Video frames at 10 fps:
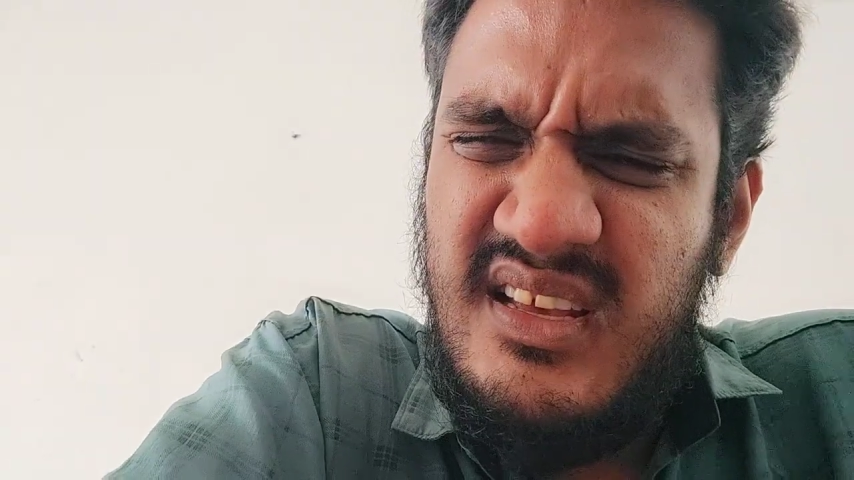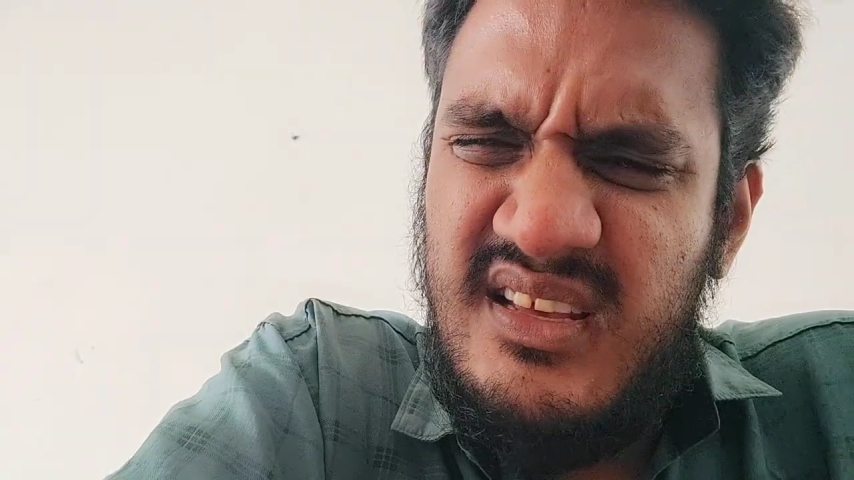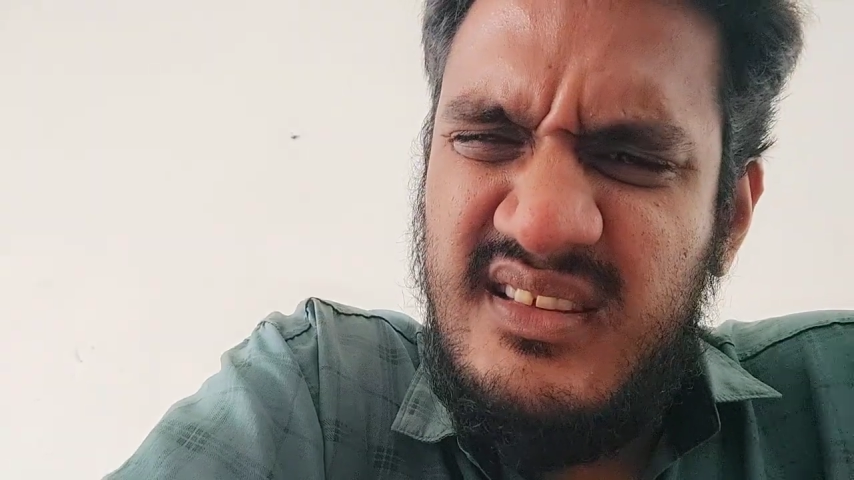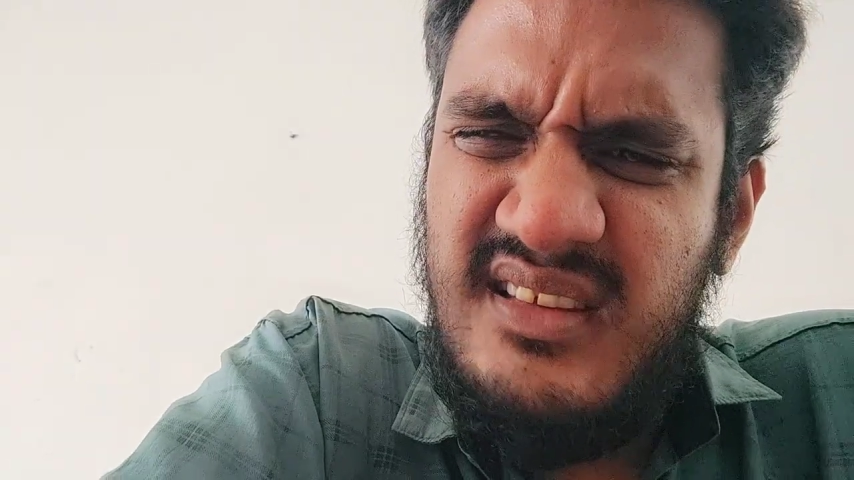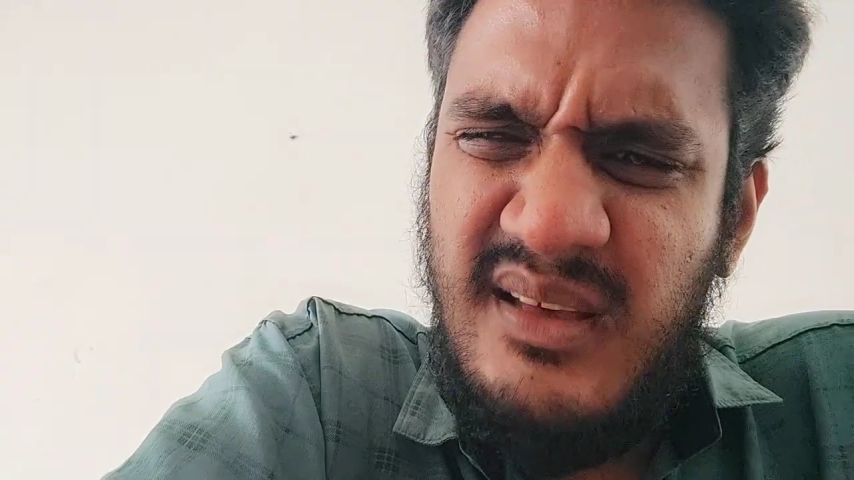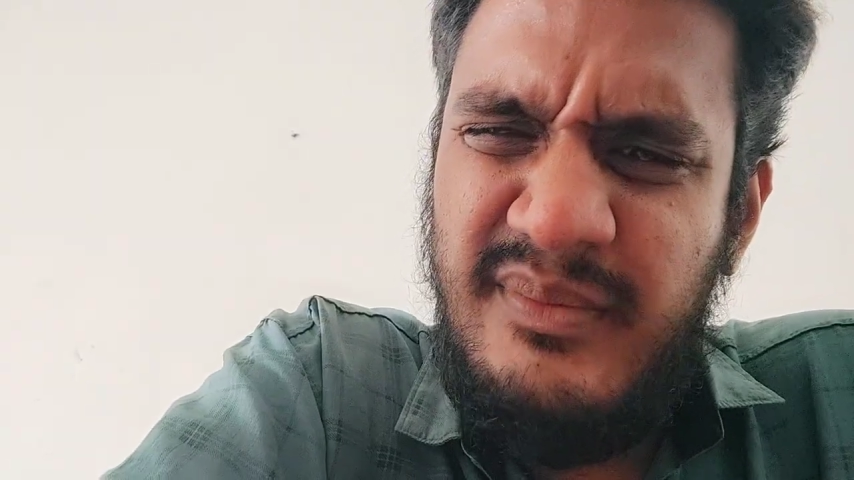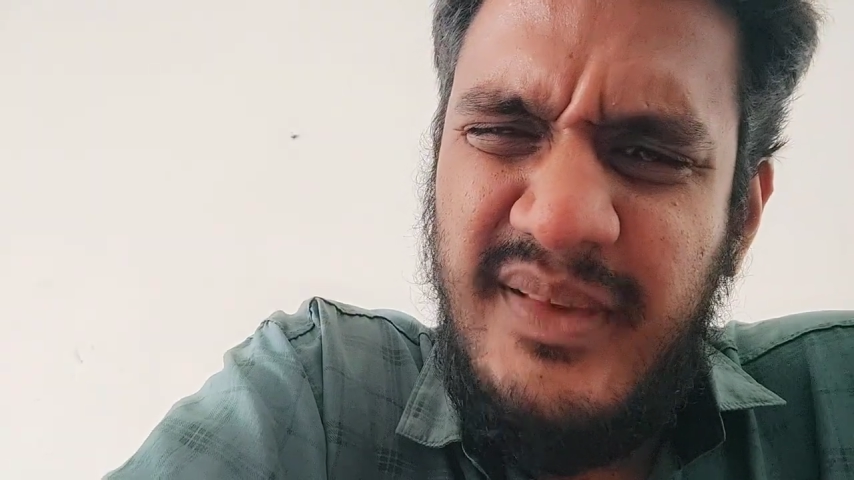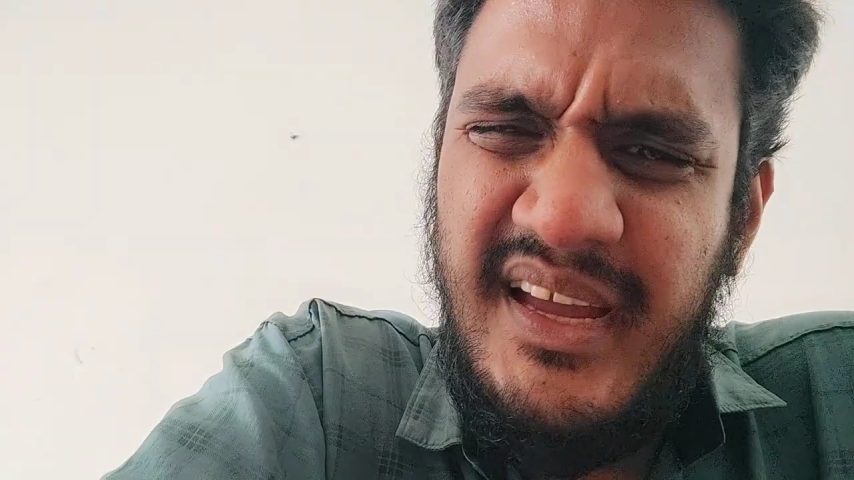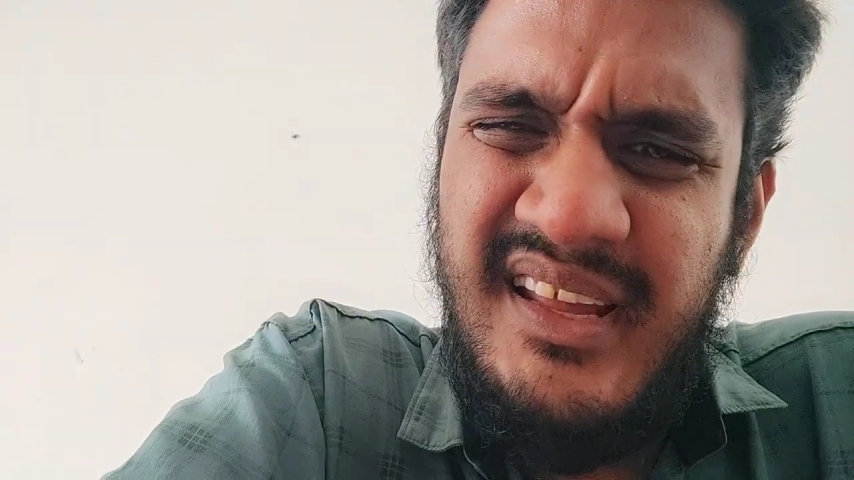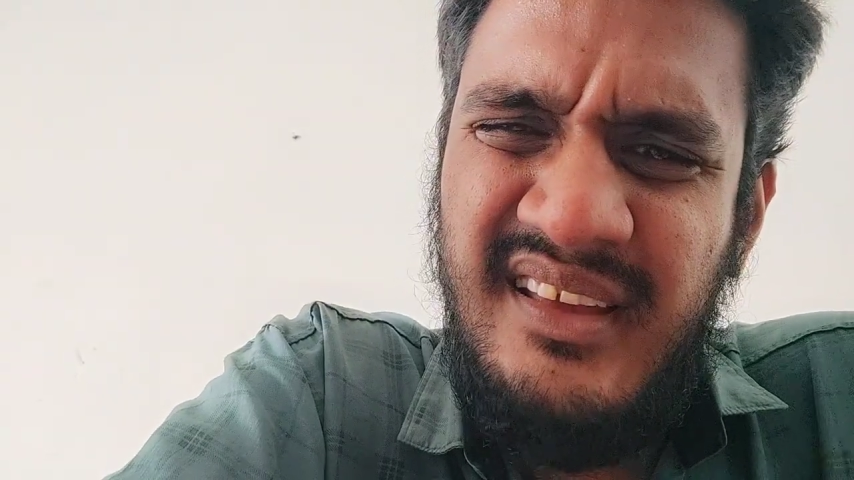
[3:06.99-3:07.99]

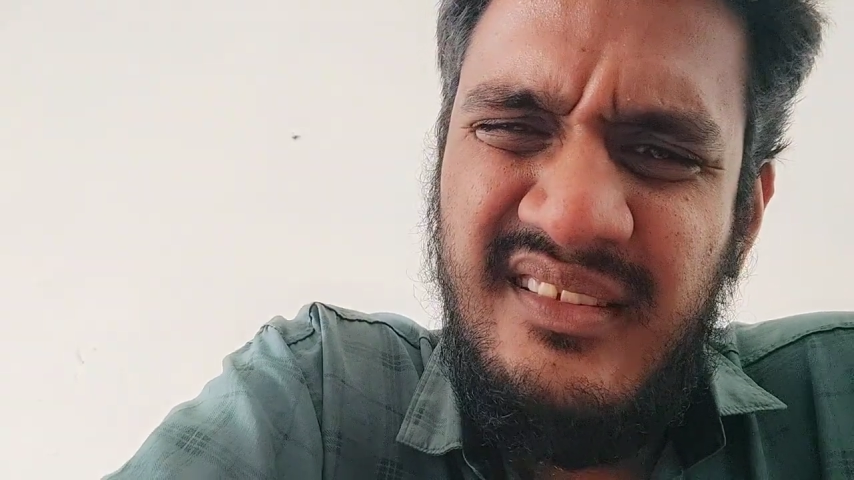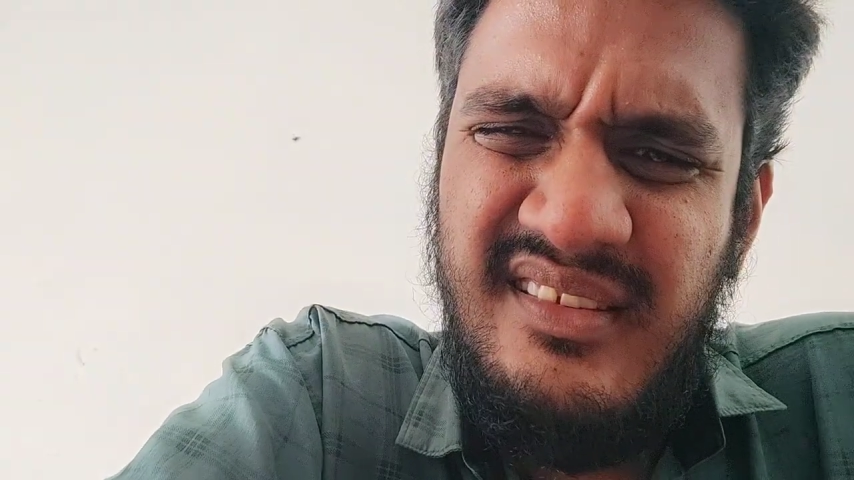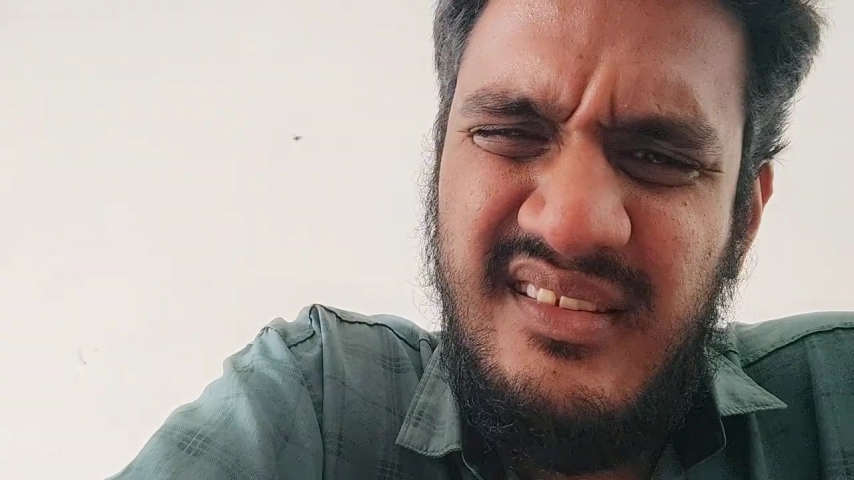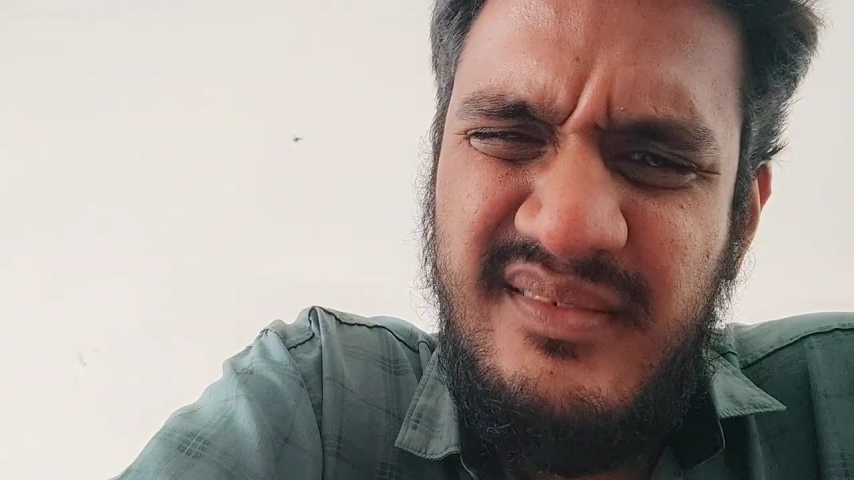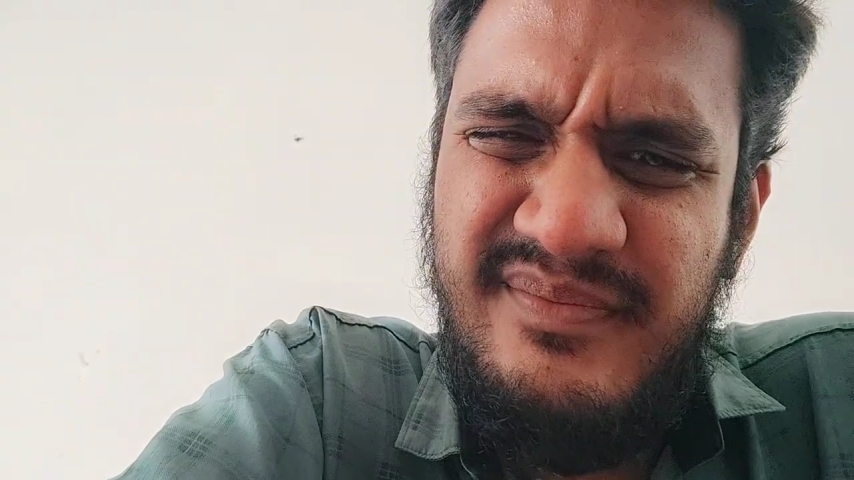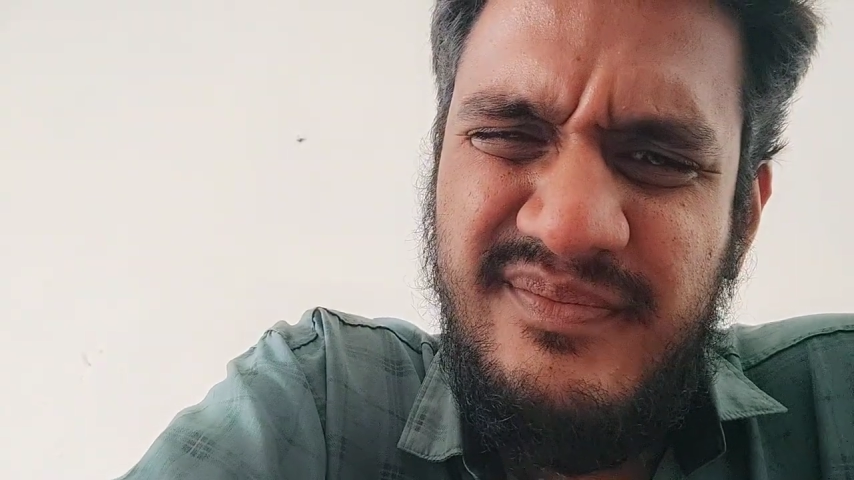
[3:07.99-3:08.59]
subheadings,